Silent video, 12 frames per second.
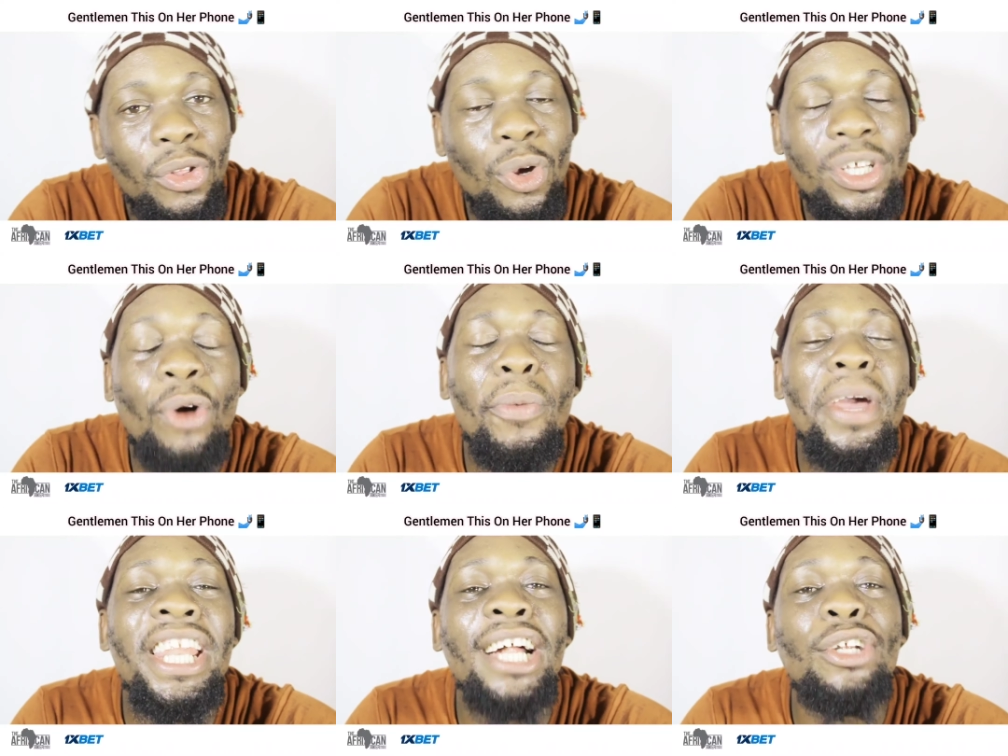Those are
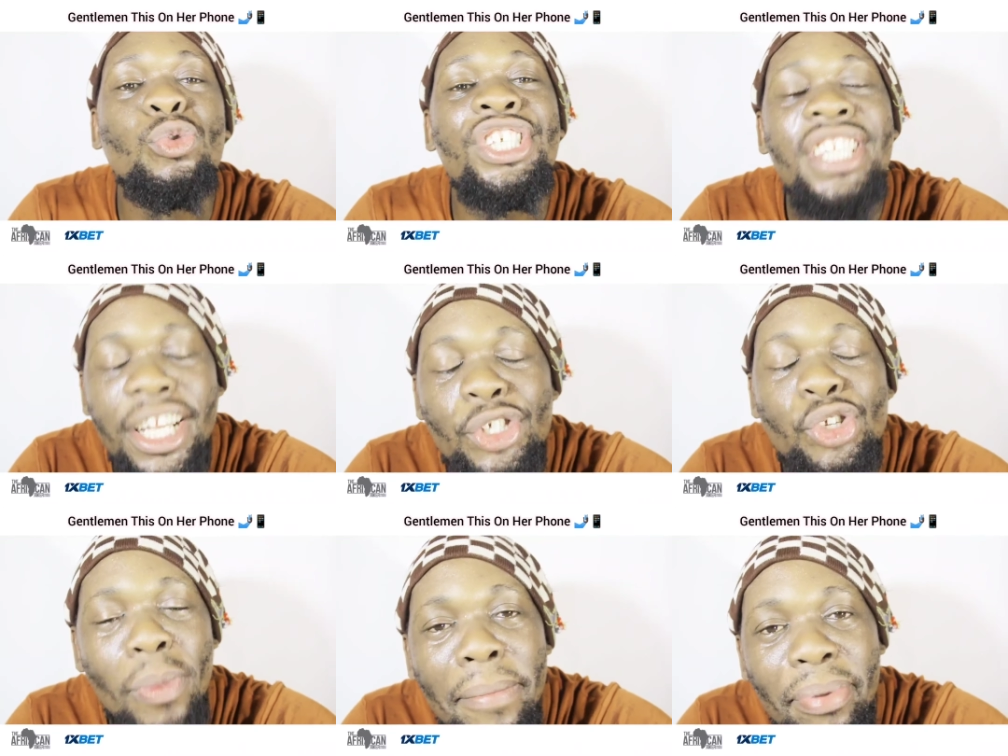women that will
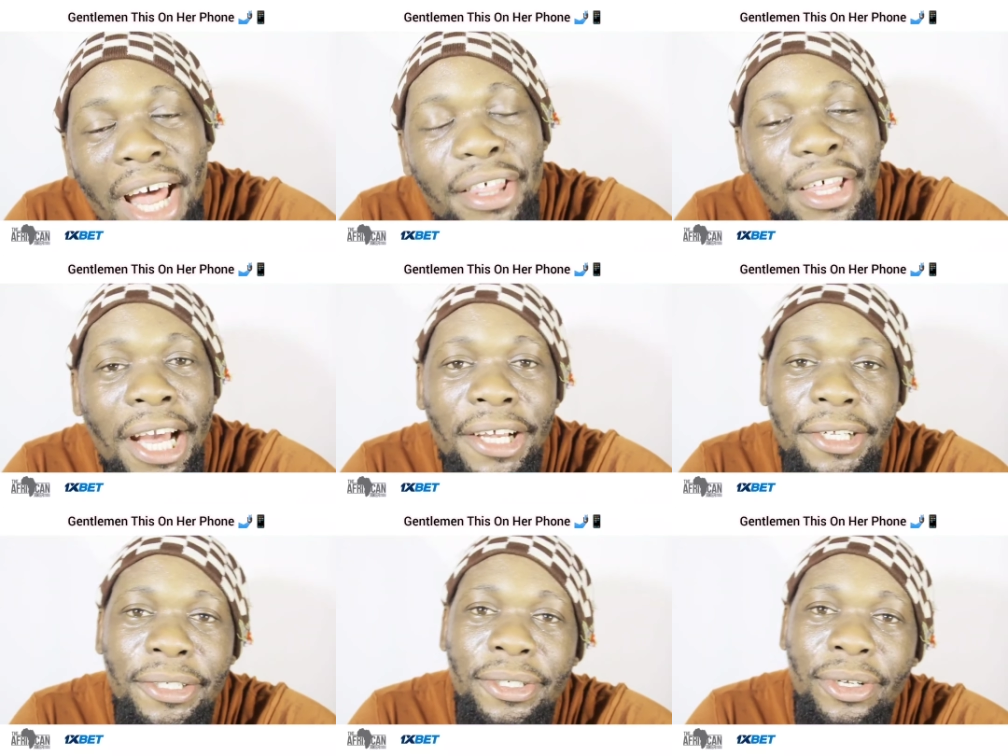stress you, my brother.
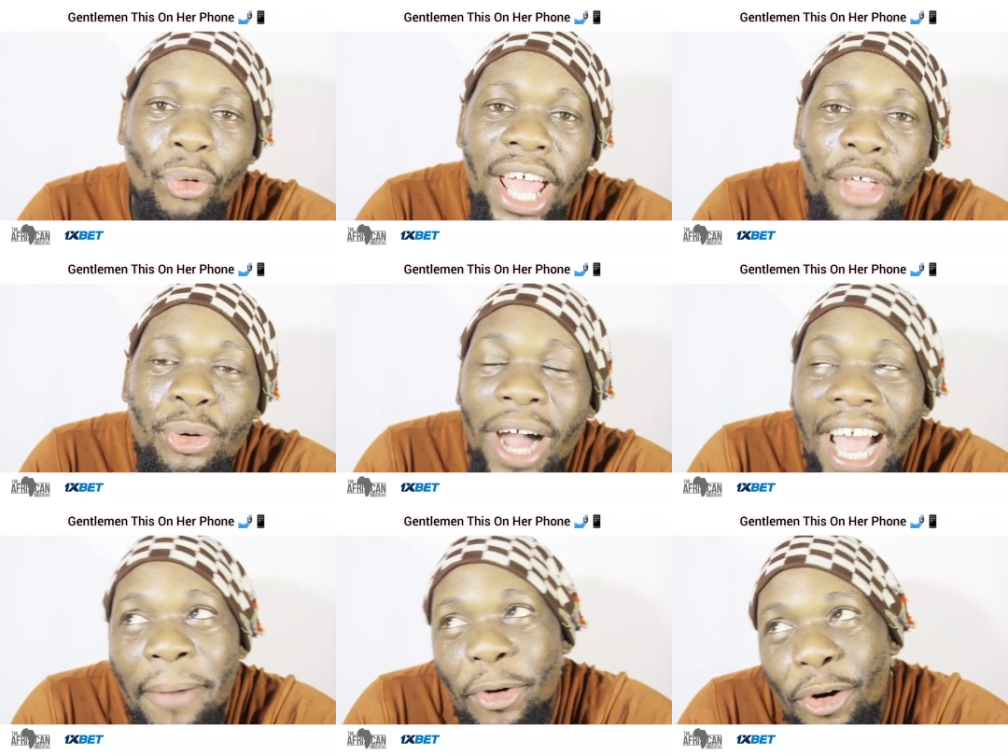Where are you?
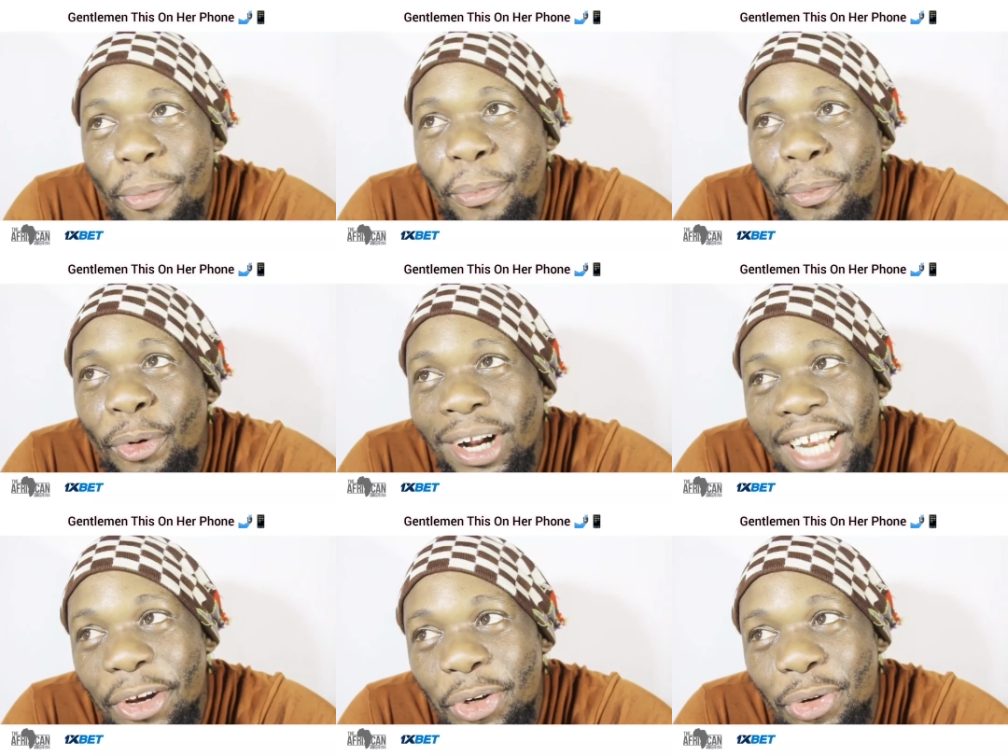I am home.
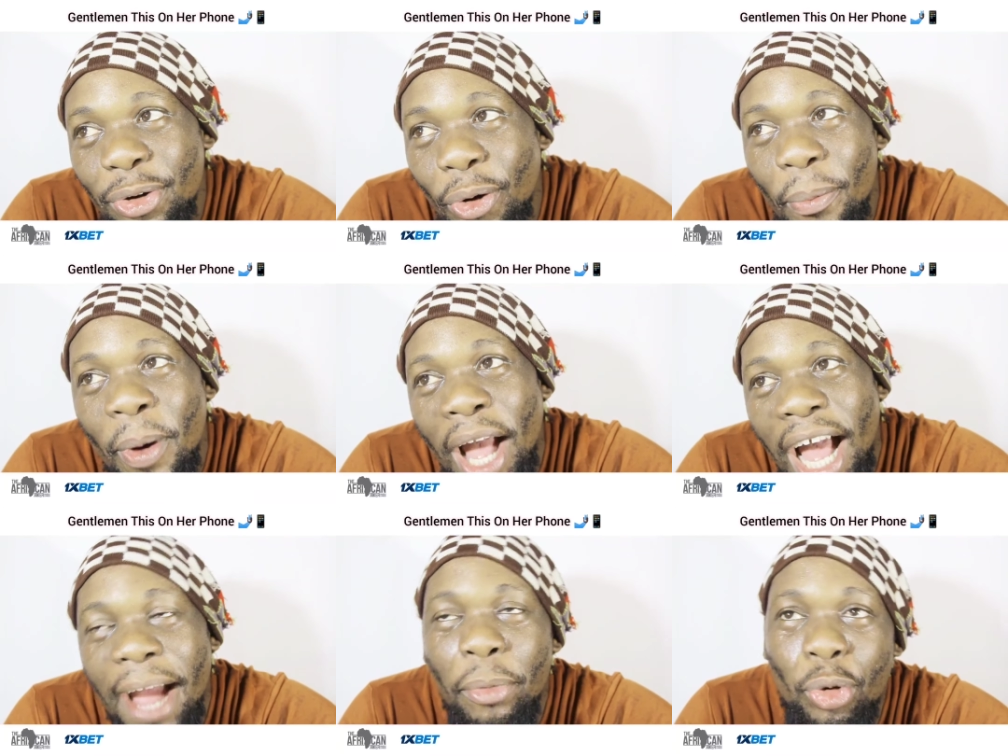What are you doing home?
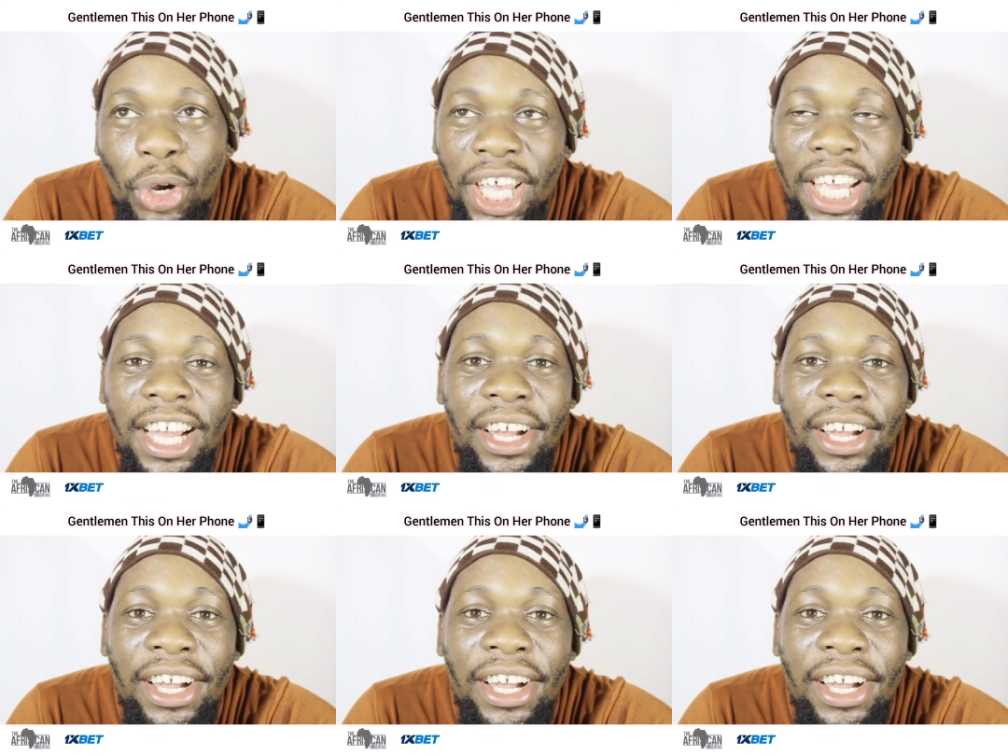I am cooking.